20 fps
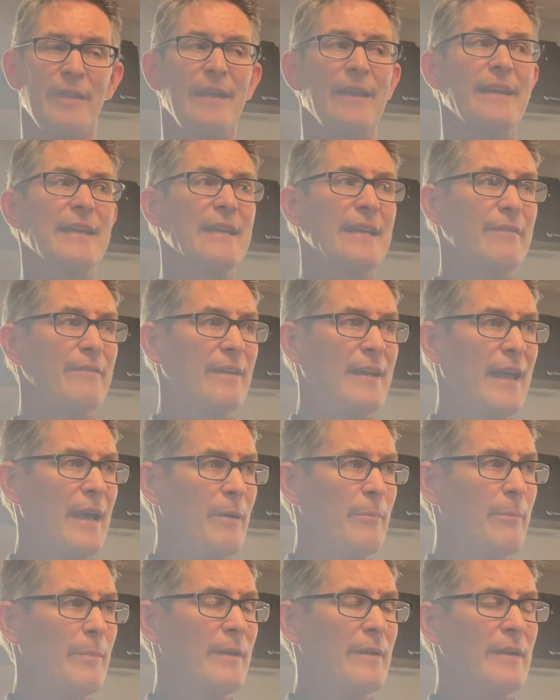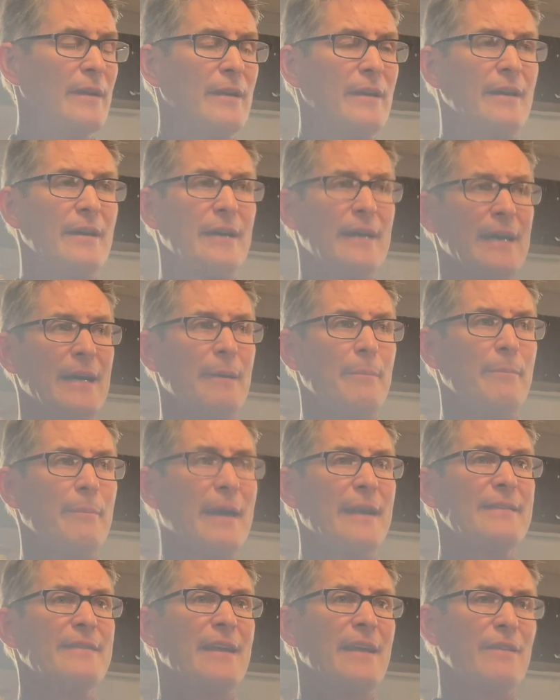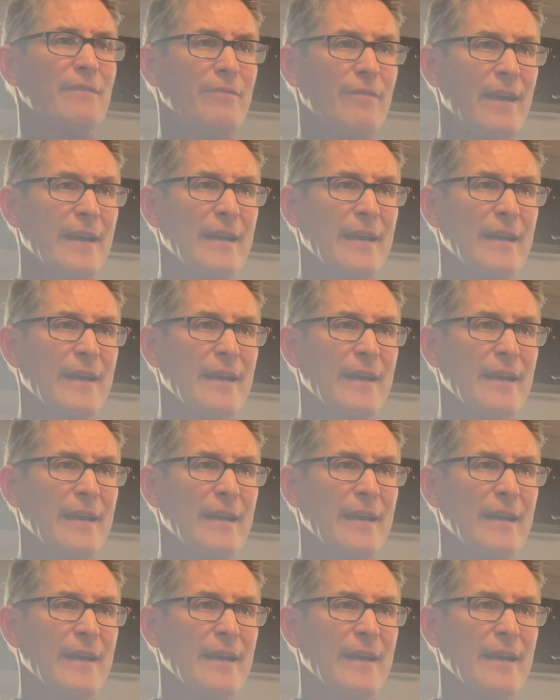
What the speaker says: They can even help identify